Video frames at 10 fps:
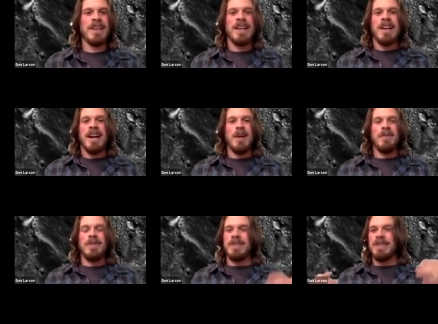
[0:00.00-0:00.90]

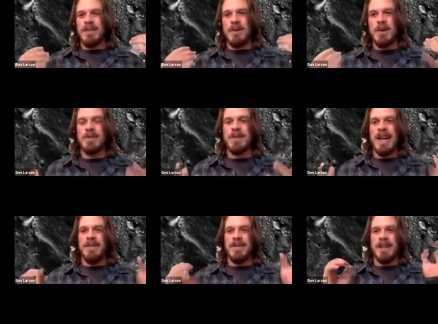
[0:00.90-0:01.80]
Um, of course, we
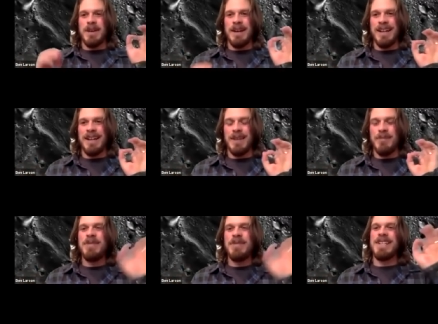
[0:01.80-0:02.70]
have you know a, a
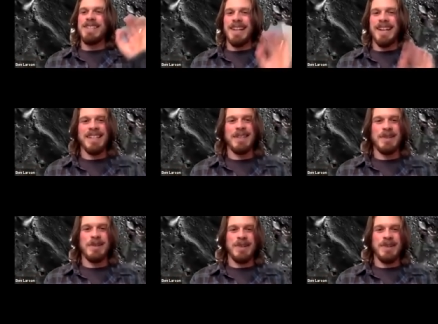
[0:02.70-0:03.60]
bit of insight
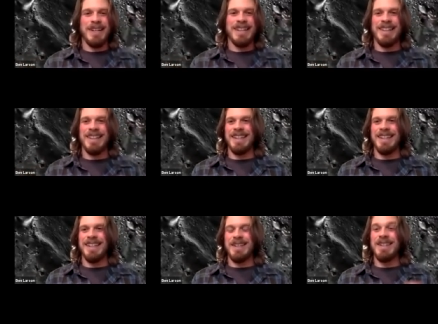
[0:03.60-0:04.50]
into uh,
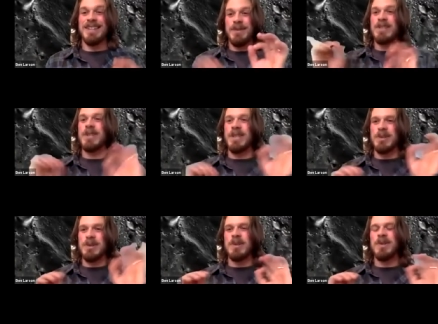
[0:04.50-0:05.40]
the differential
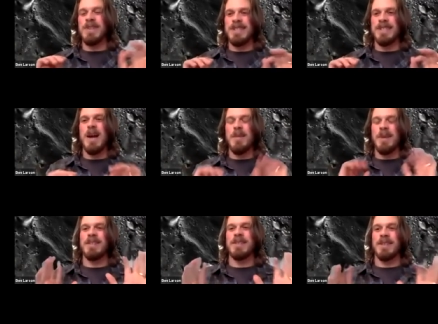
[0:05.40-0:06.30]
control of these cirri, but I
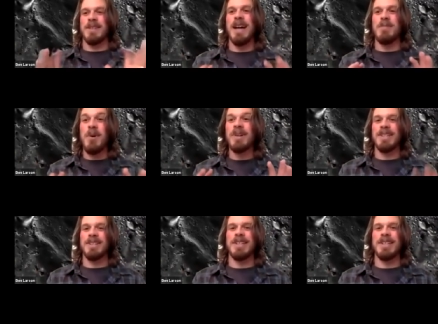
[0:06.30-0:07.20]
think there's a lot more to
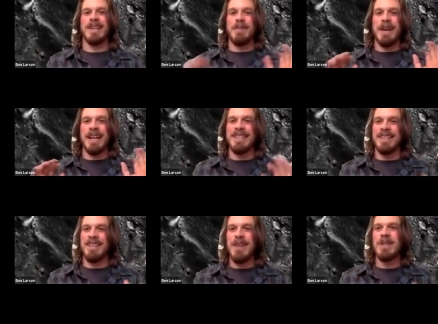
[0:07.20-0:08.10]
learn at a
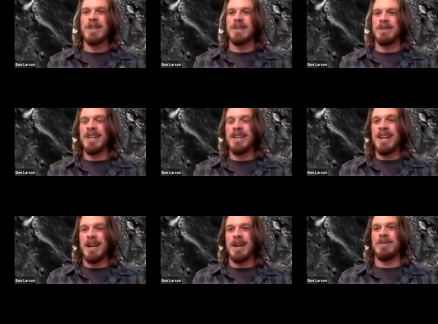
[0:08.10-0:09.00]
mechanistic level of
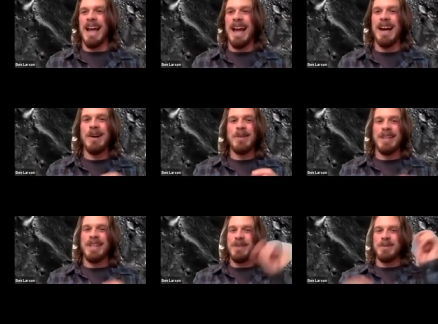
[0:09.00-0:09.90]
of how the
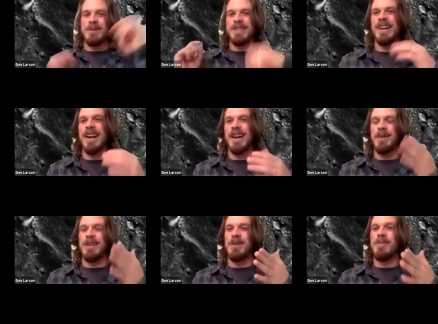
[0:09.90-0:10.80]
individual cirri are
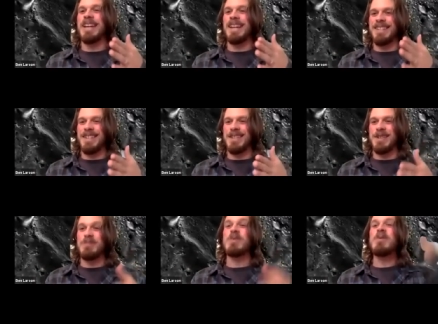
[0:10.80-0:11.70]
you know making a decision
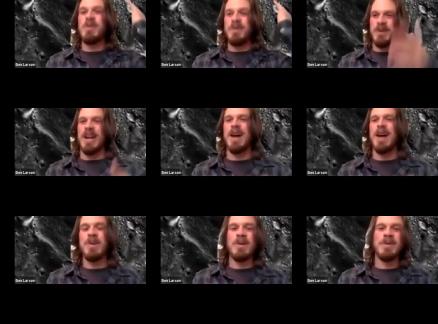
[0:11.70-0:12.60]
to move or
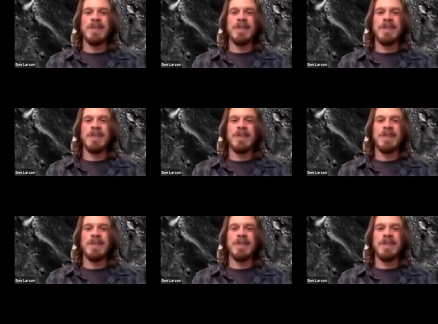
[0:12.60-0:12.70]
not move.